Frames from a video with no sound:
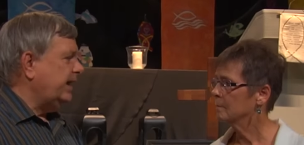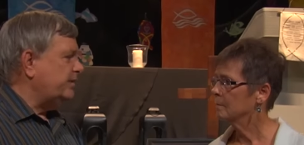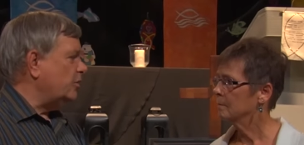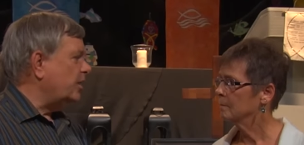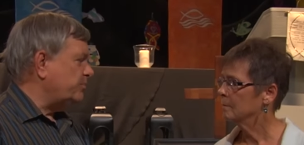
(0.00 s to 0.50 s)

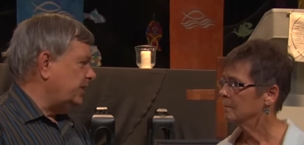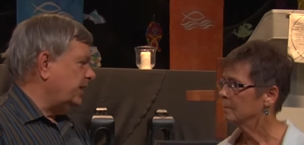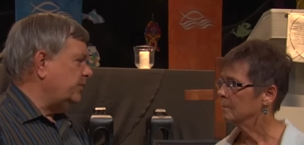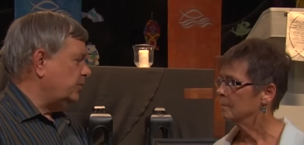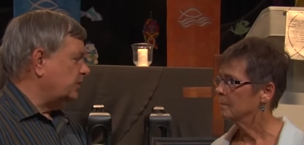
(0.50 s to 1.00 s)
Speaker 1: and not be
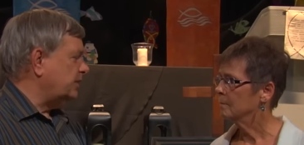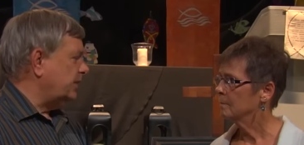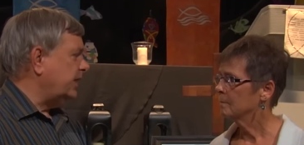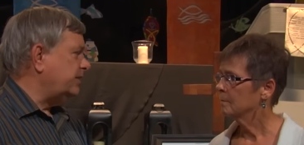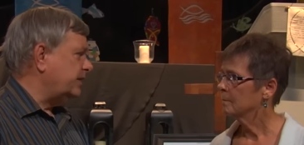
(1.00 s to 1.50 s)
labeled.
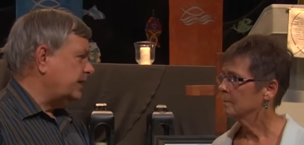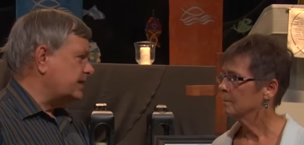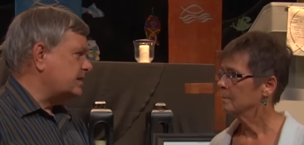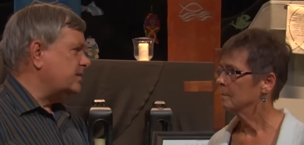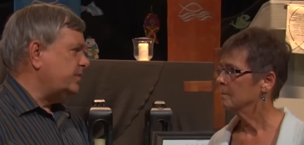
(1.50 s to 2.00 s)
And I think
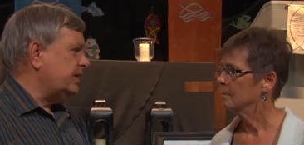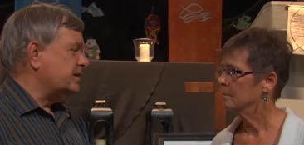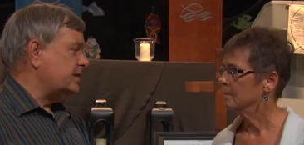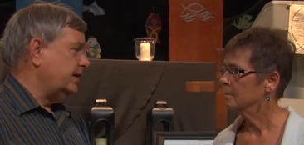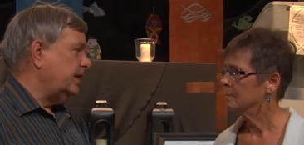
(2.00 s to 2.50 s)
that's the
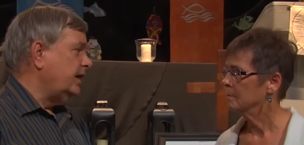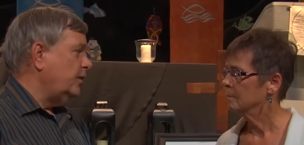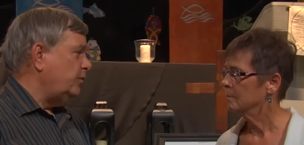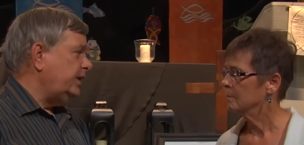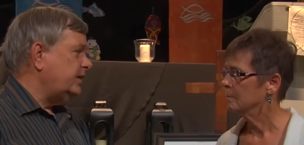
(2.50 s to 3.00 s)
biggest thing.
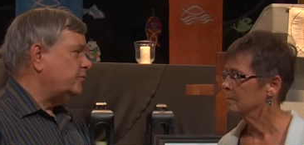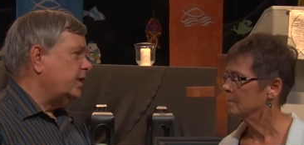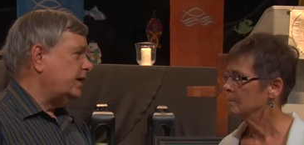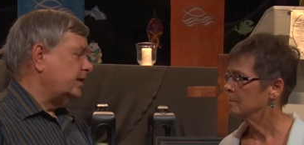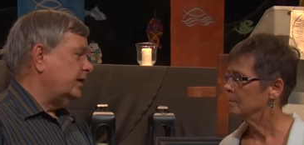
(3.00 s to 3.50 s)
We need to
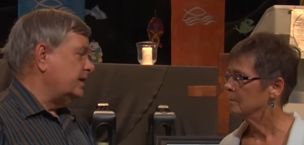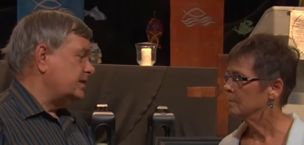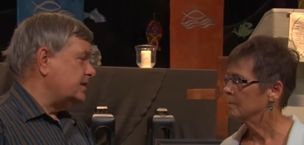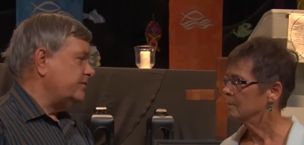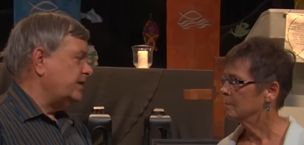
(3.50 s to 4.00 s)
recognize
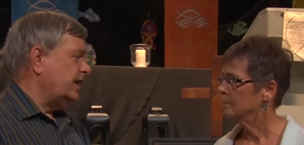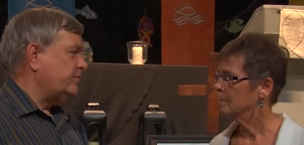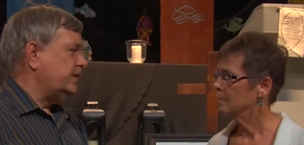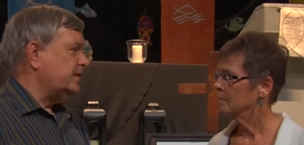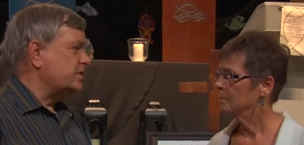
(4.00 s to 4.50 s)
it's even
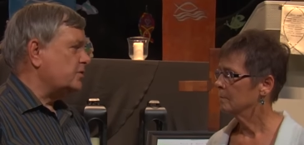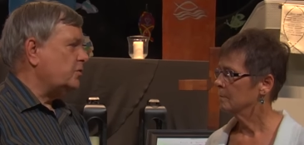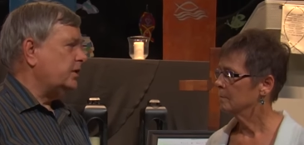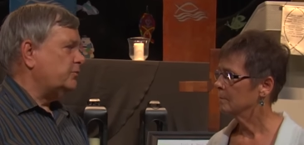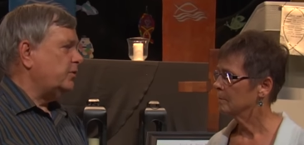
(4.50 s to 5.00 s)
happened at this
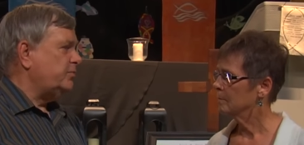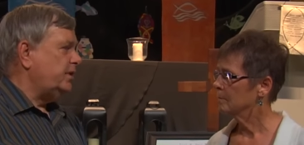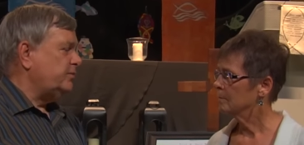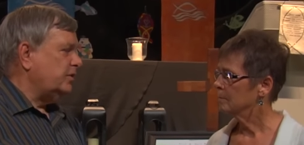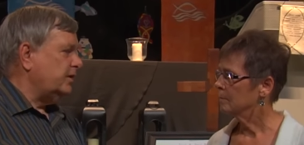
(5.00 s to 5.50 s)
court where
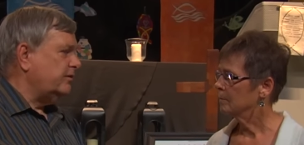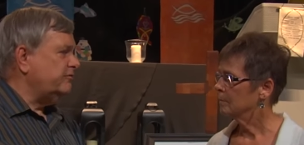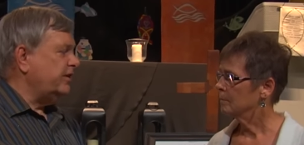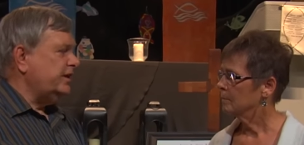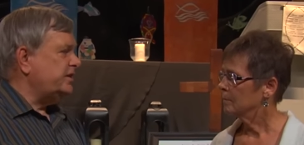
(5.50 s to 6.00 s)
people are
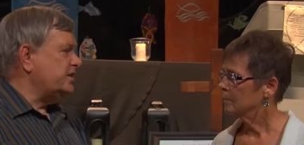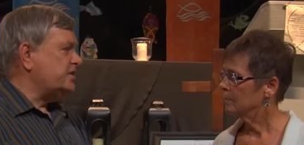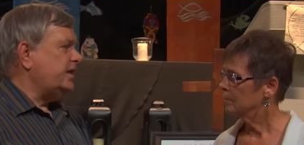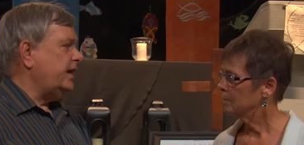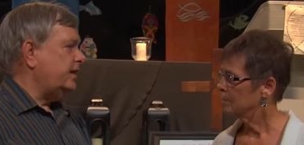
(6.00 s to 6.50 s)
invited to
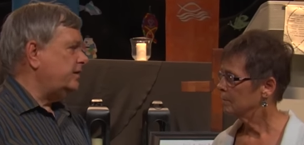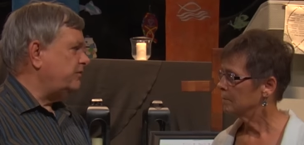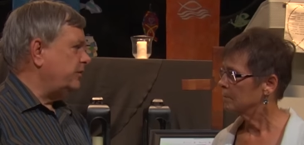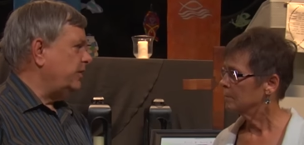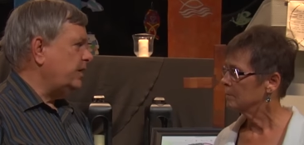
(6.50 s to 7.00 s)
stand
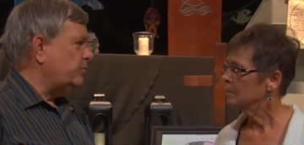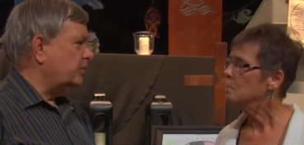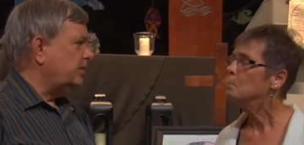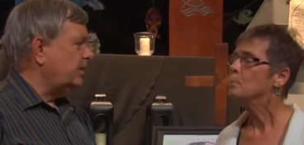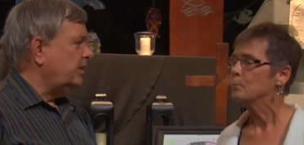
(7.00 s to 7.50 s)
if they're
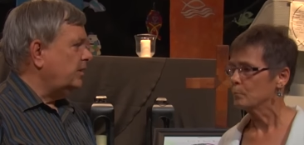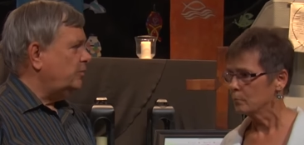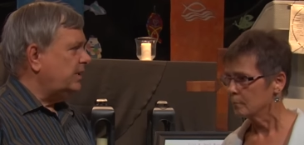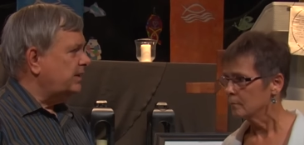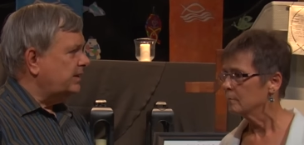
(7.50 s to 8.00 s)
able.
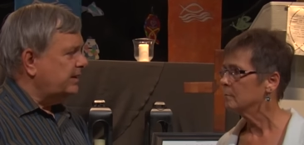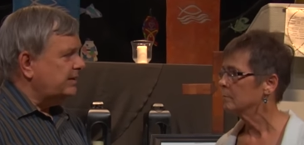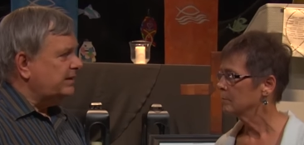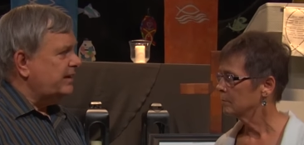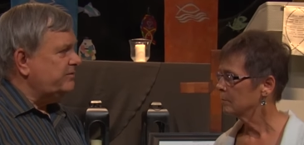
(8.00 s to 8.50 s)
Well,
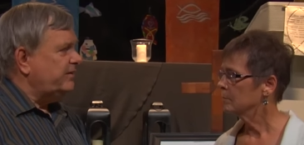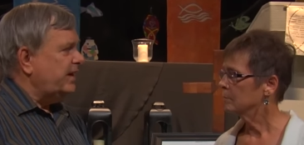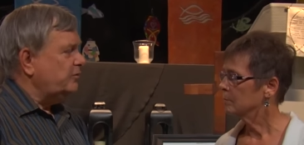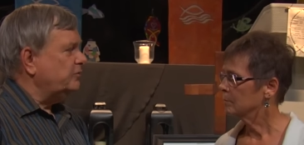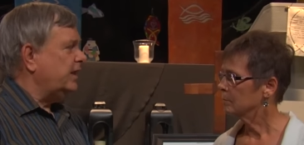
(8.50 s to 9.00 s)
I f-
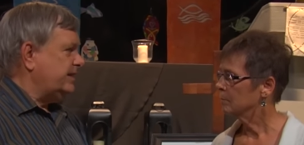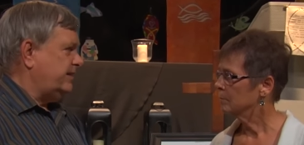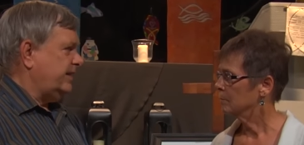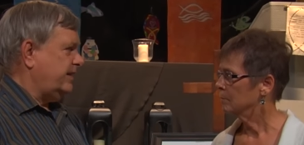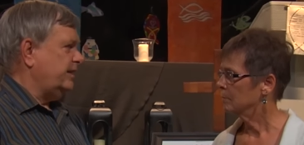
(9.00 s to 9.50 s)
I don't like
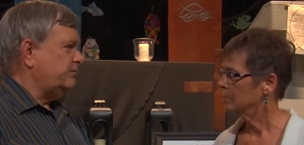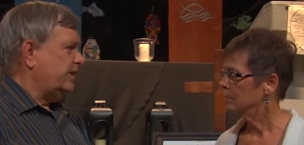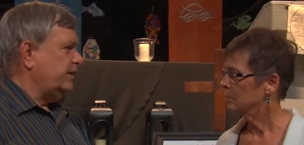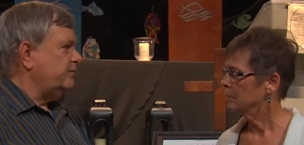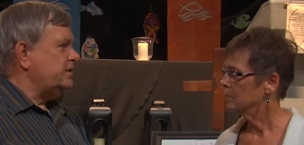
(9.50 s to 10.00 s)
that kind of
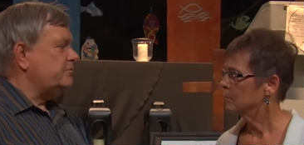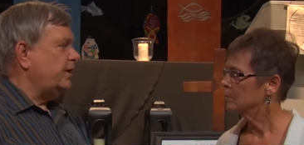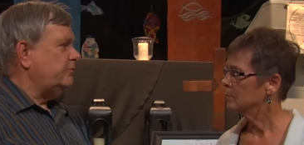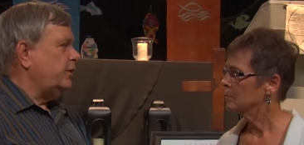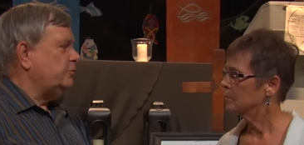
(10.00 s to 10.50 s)
language.
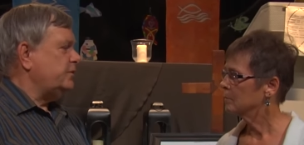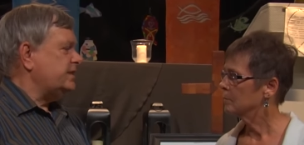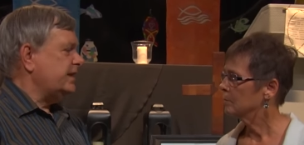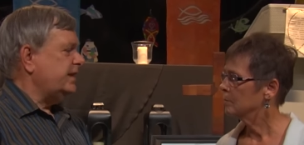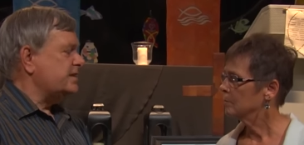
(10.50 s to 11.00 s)
Why, why don't we
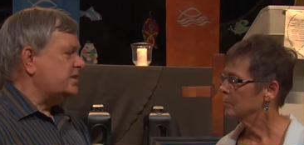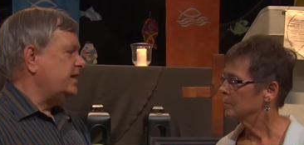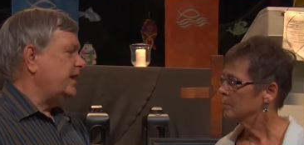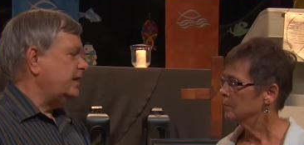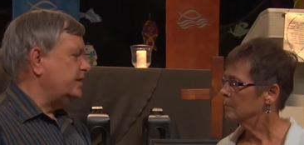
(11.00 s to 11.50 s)
say, let's
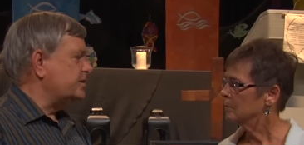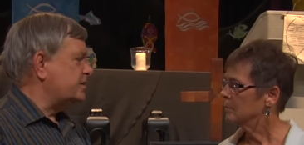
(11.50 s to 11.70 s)
stand in